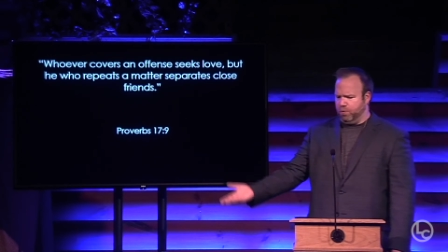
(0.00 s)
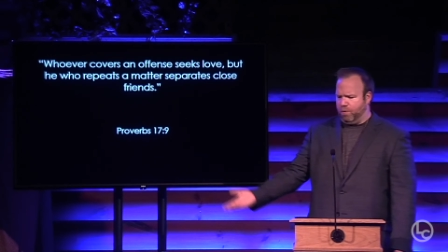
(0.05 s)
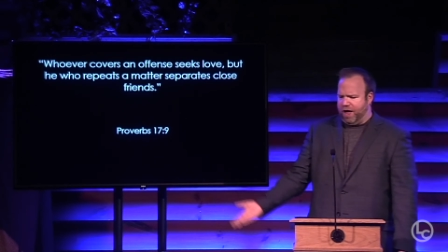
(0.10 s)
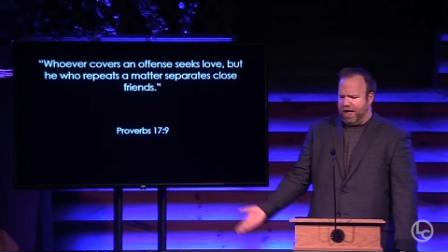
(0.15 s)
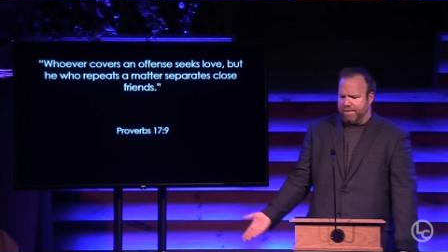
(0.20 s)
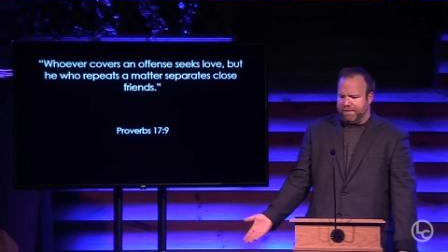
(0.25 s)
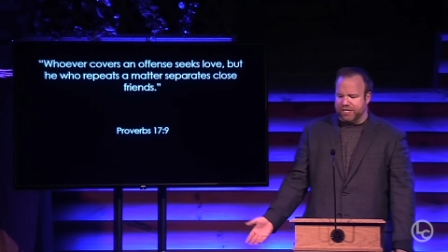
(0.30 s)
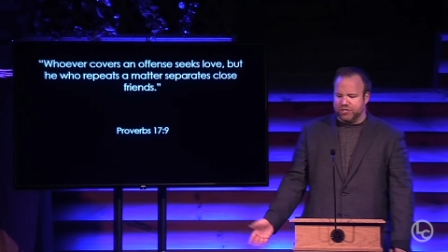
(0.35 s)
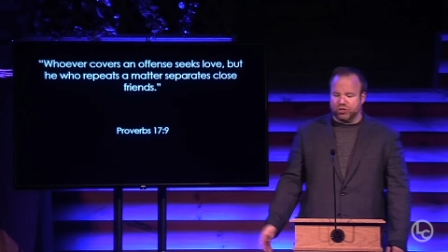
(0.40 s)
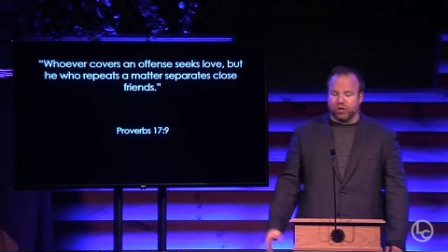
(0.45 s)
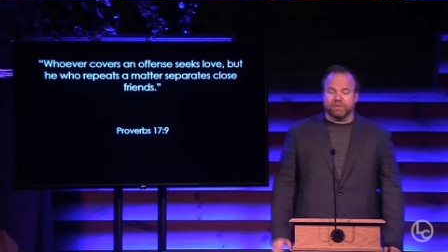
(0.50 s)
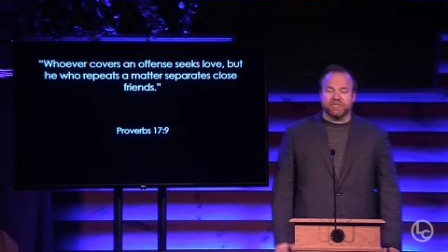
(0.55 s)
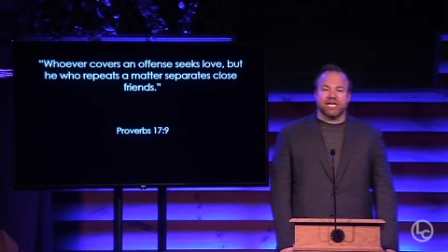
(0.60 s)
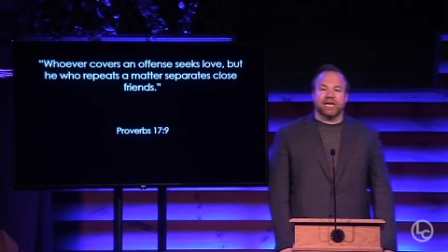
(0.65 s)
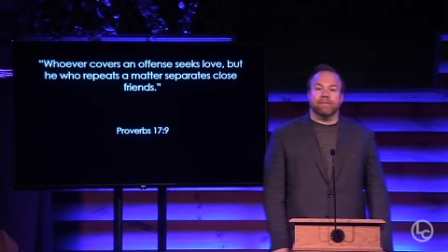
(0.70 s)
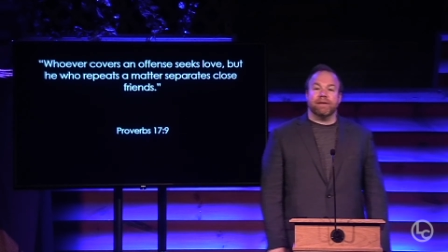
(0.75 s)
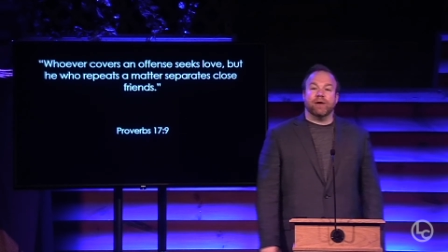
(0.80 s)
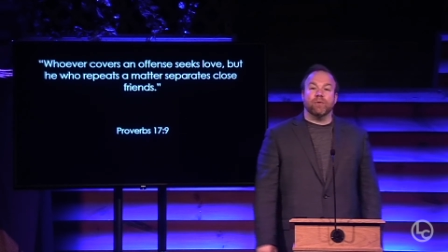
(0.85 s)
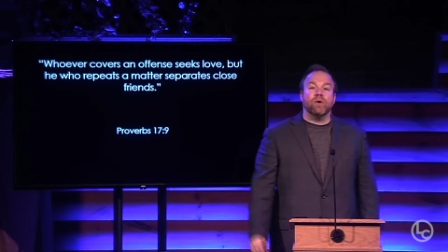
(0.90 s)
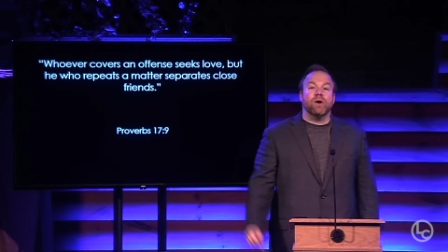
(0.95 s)
Why am I so upset
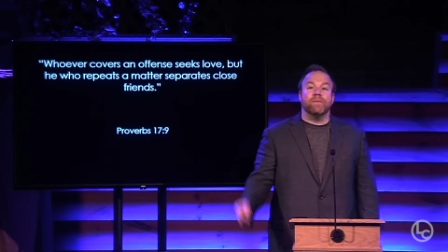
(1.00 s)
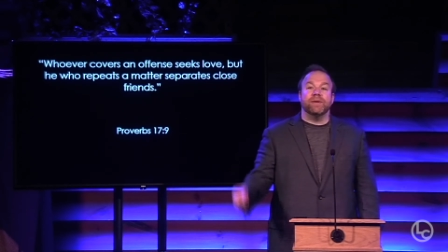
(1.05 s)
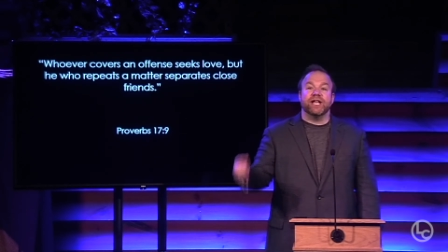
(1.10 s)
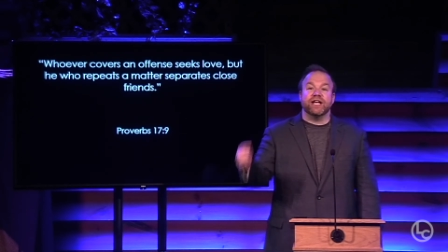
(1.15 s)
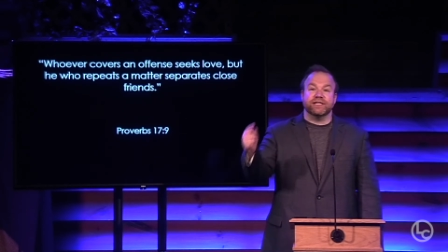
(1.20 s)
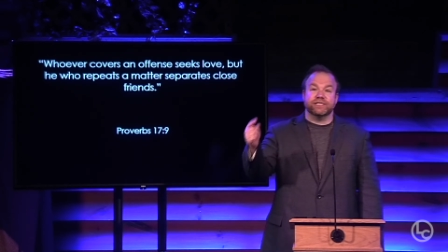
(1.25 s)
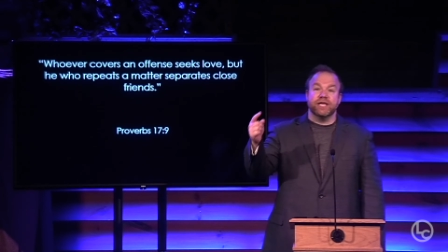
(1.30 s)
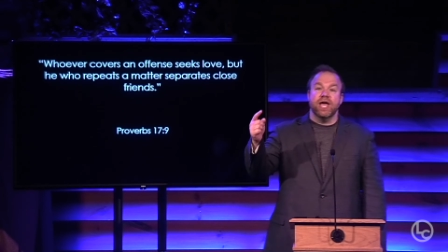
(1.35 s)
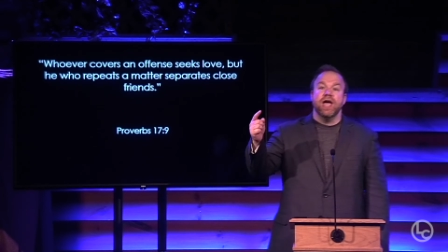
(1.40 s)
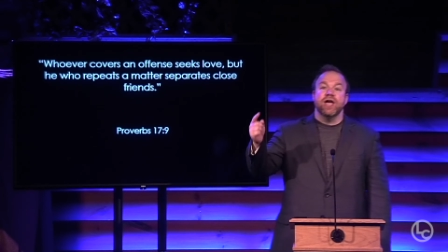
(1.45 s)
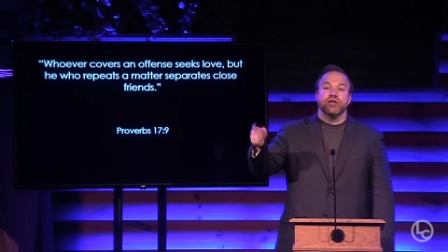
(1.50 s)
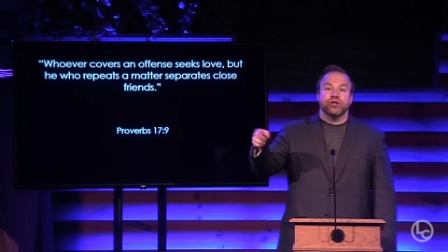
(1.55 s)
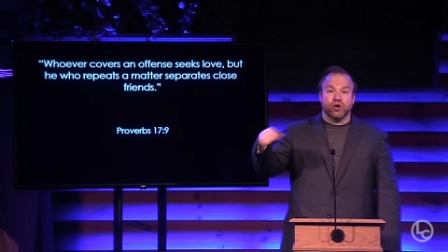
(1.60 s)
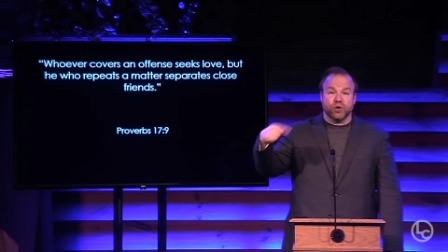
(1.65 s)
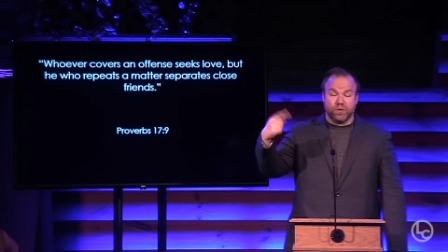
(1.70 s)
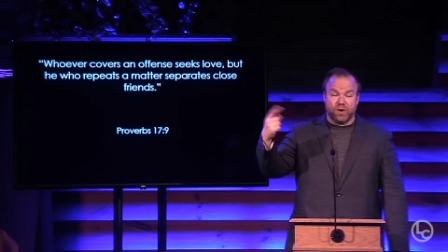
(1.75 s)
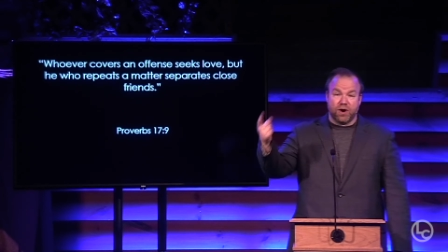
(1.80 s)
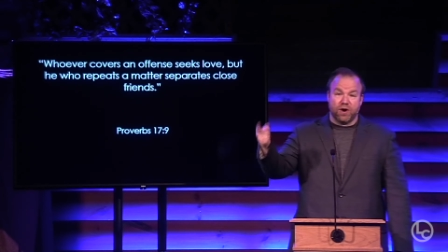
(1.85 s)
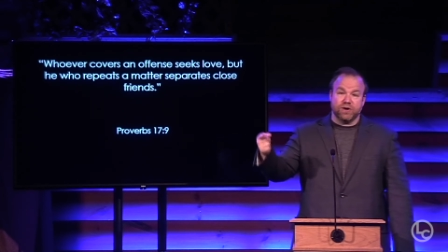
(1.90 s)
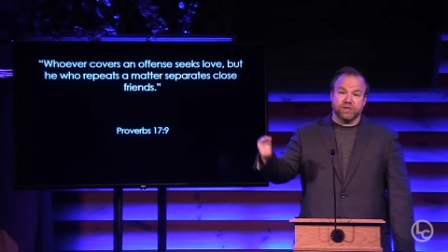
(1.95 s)
about it? Well, because you're
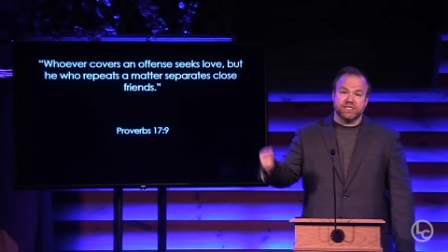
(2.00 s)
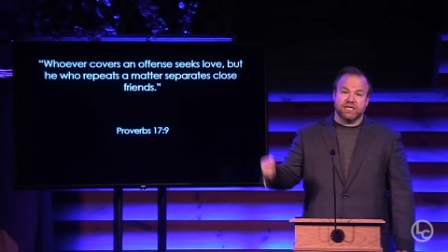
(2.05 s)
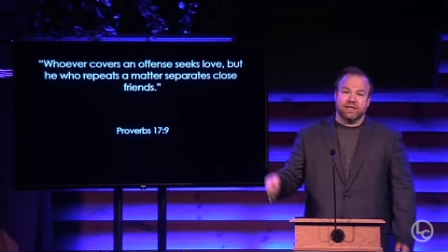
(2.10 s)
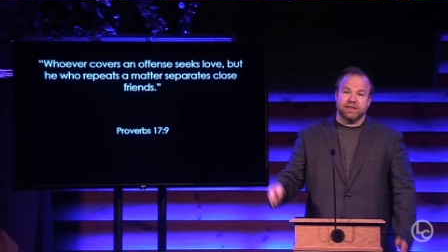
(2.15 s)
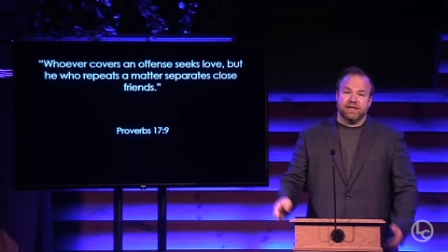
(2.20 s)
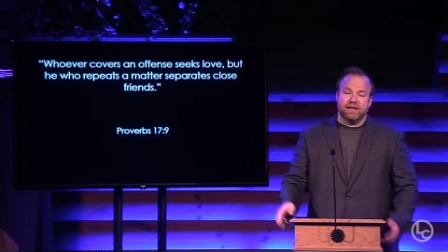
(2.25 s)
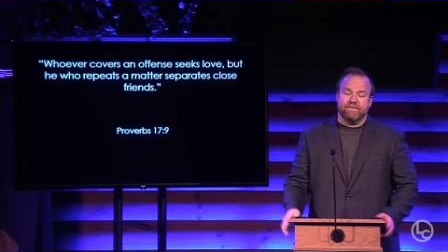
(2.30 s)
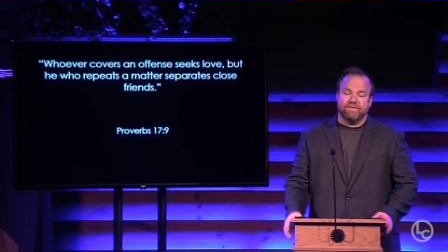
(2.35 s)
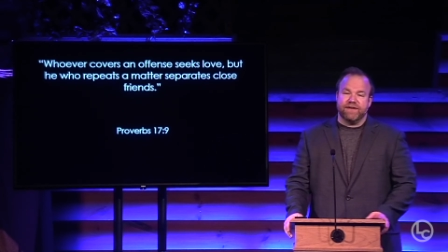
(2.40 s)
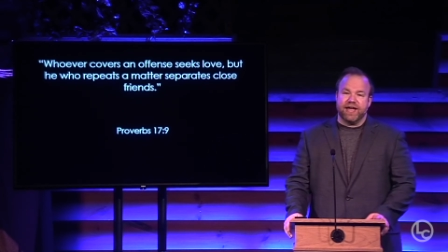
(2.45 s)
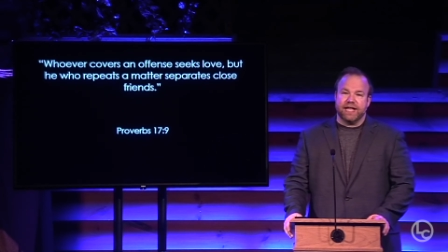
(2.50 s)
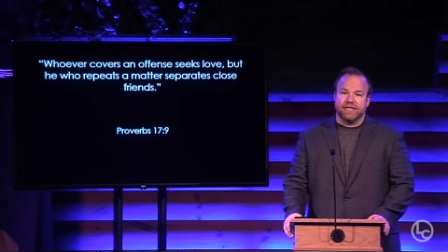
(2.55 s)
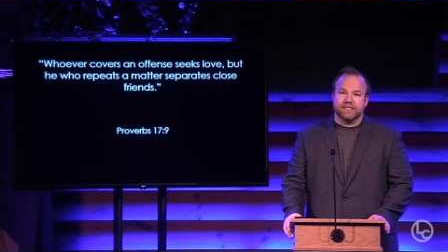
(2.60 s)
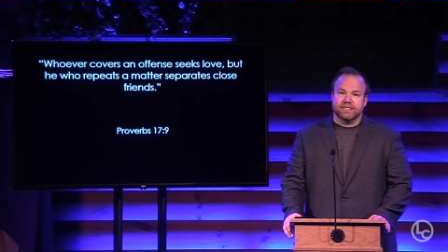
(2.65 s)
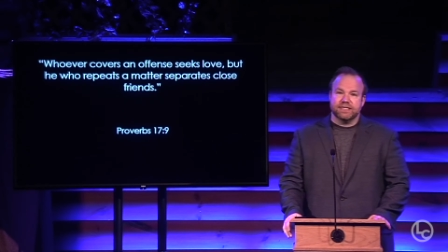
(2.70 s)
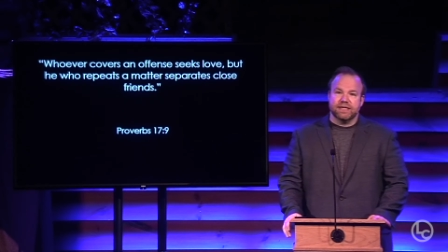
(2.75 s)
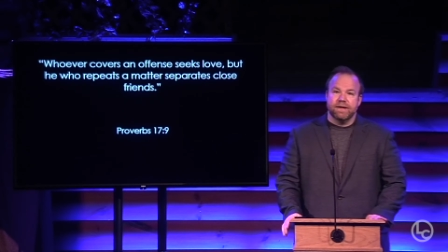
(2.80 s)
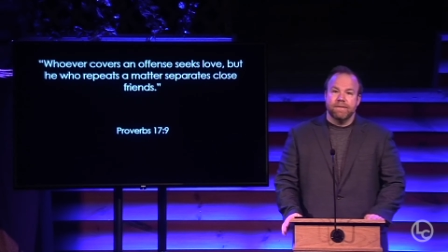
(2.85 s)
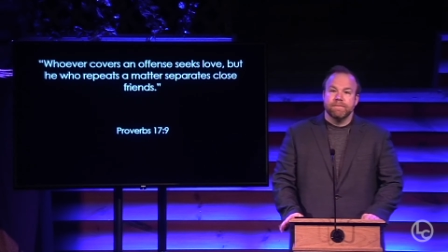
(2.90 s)
rehearsing the offense.